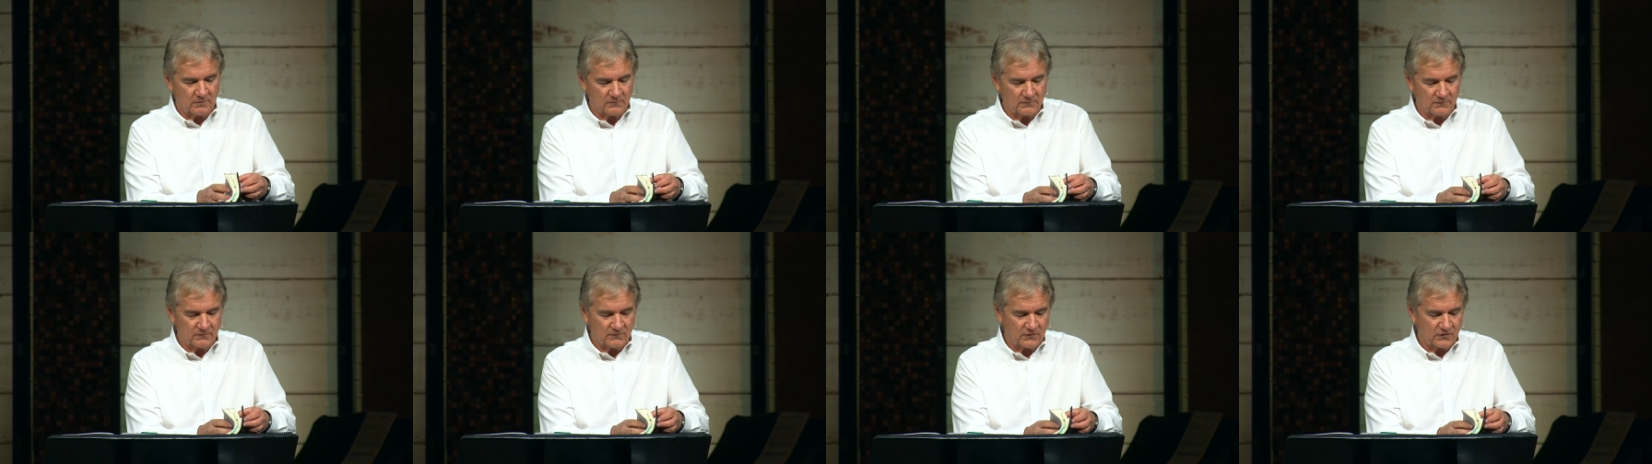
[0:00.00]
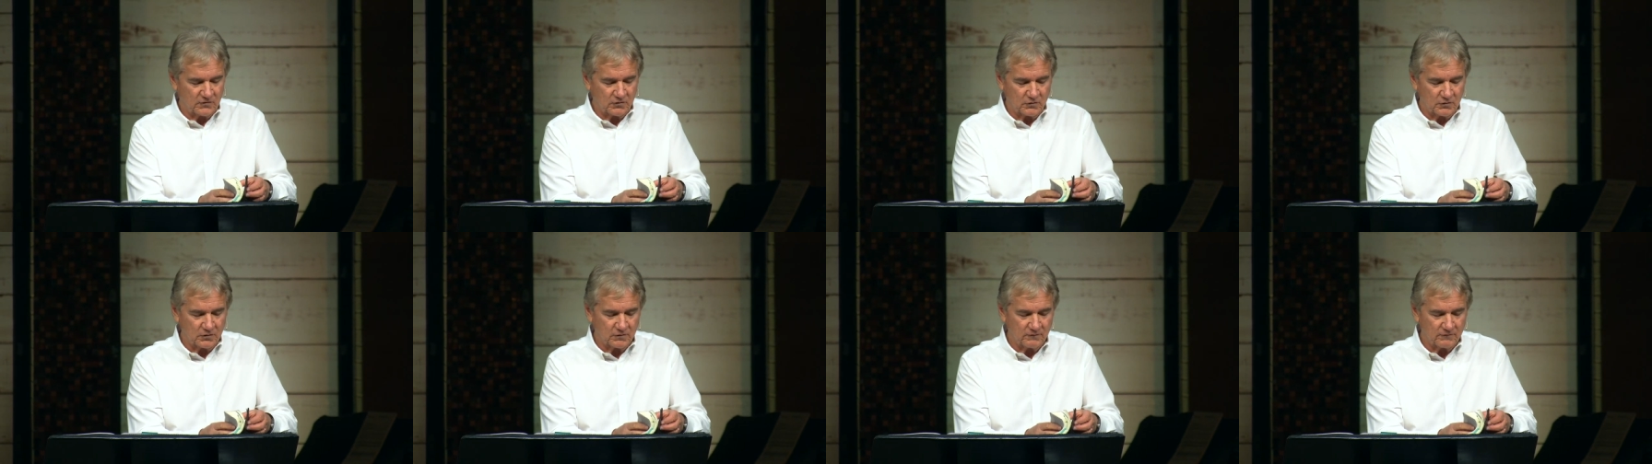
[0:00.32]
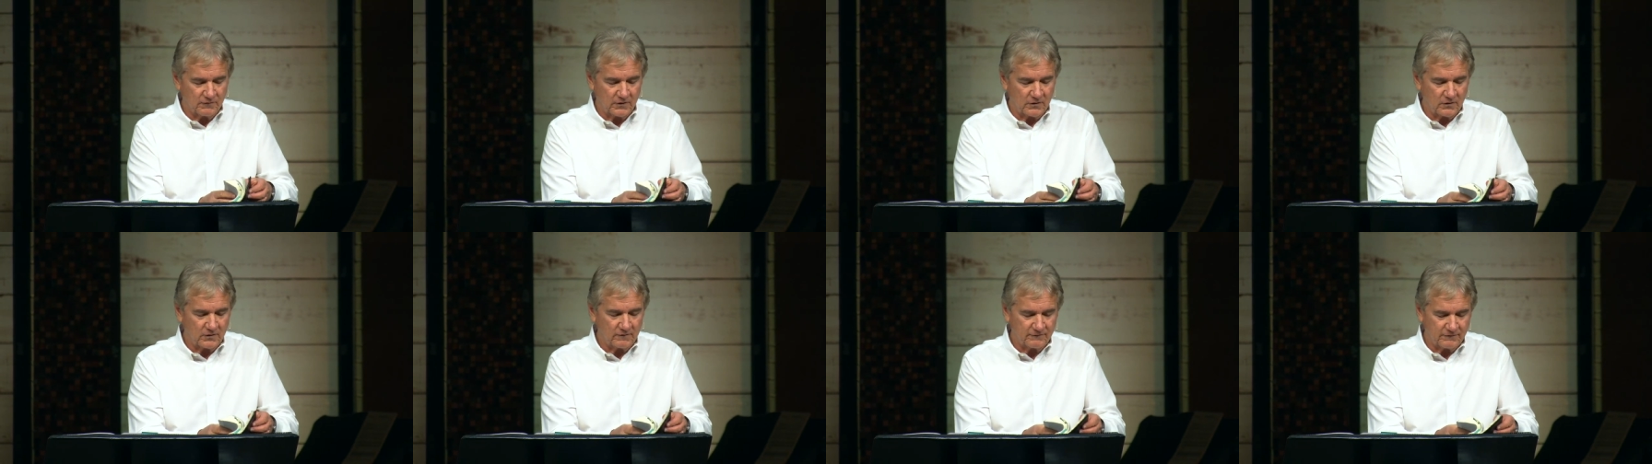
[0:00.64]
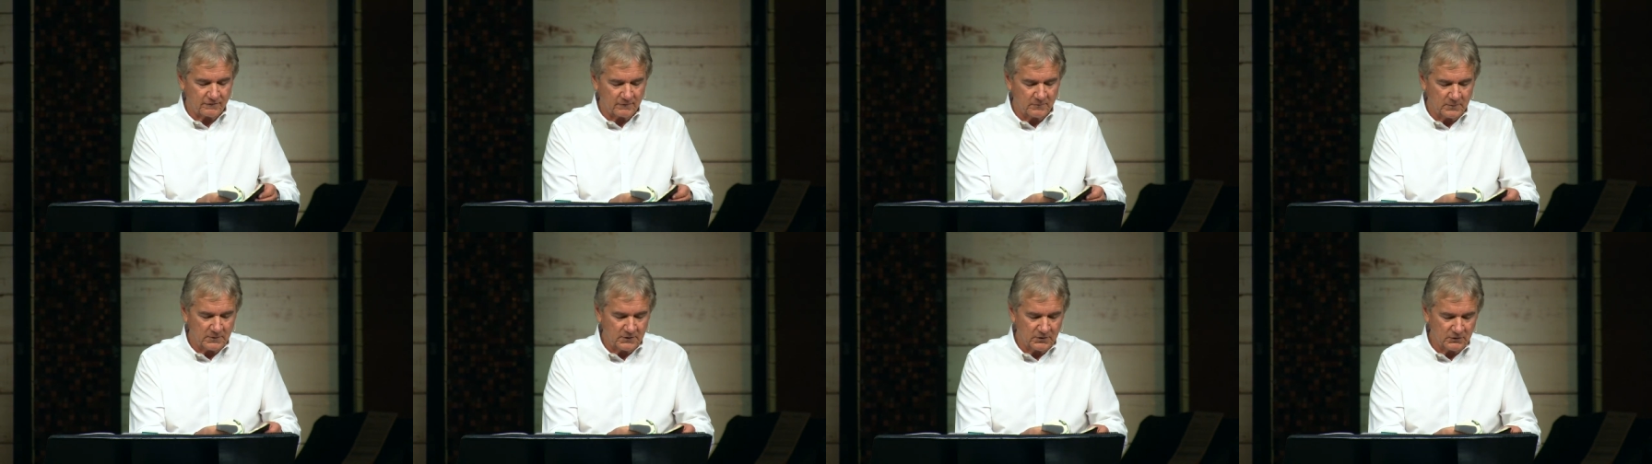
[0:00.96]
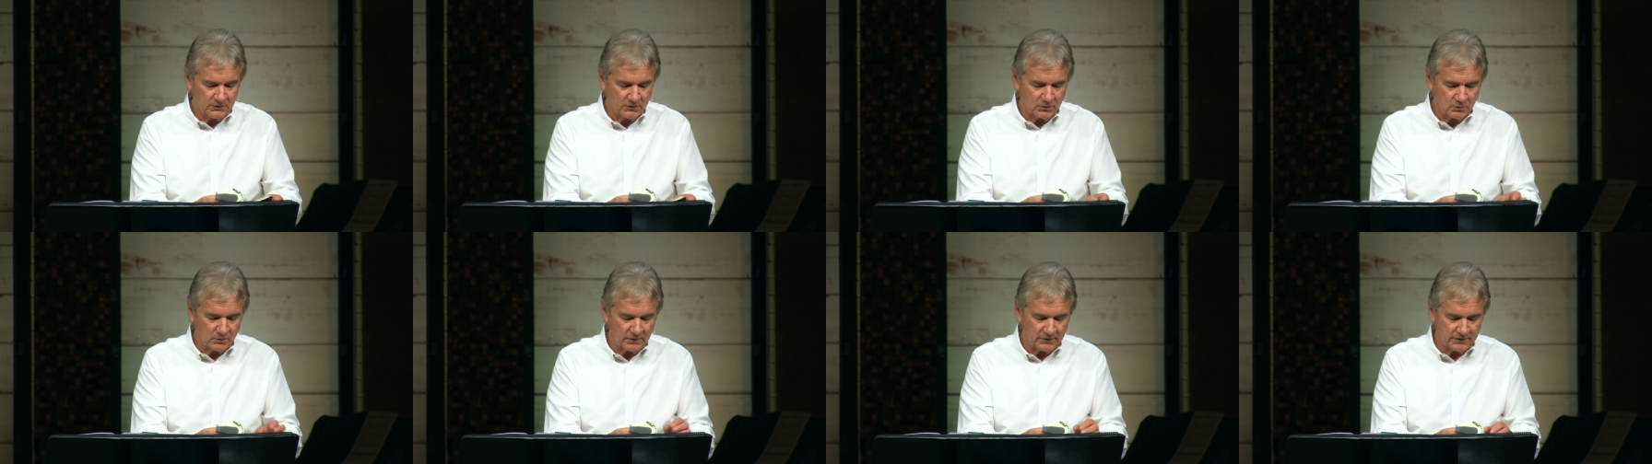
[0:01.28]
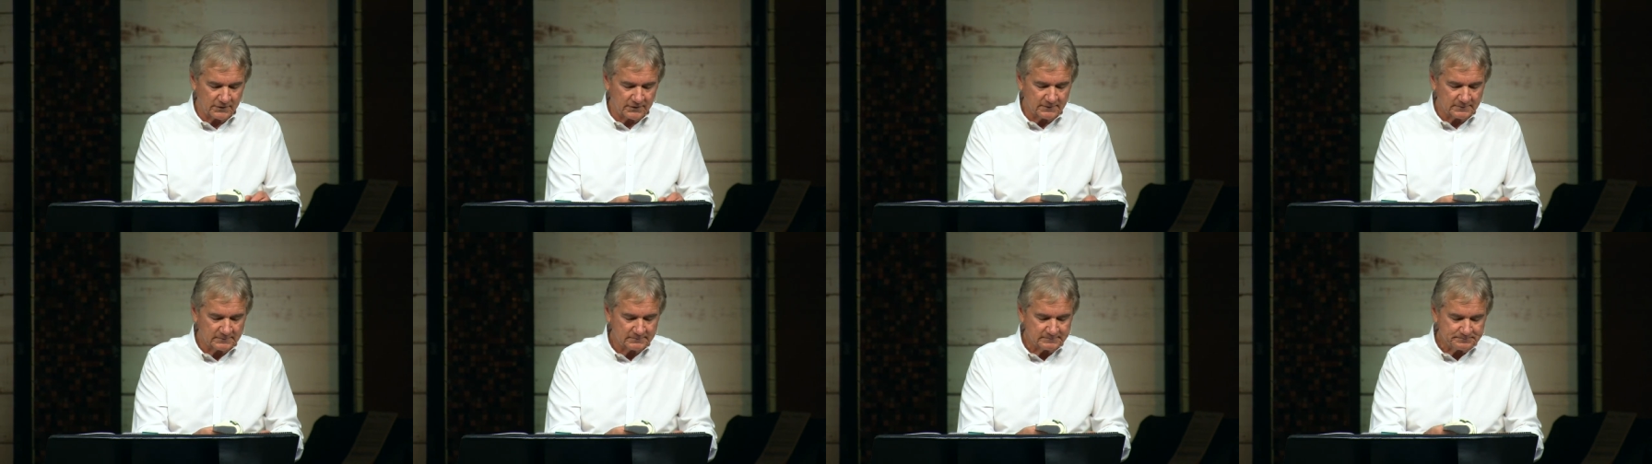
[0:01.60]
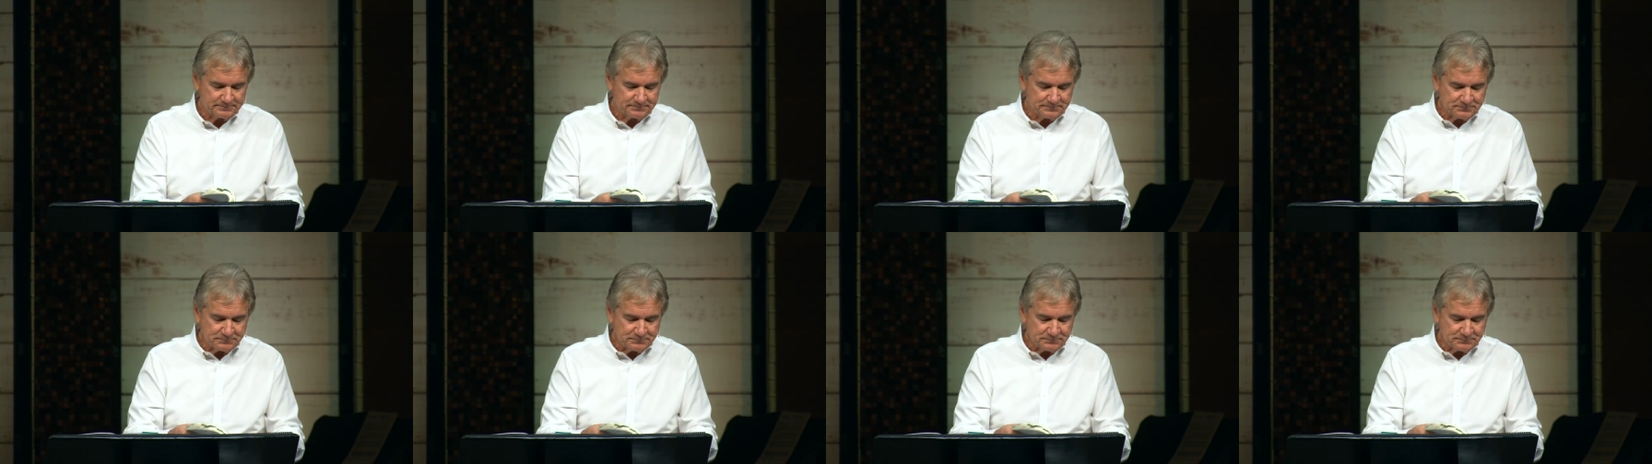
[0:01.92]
I'm sure you're very familiar with it.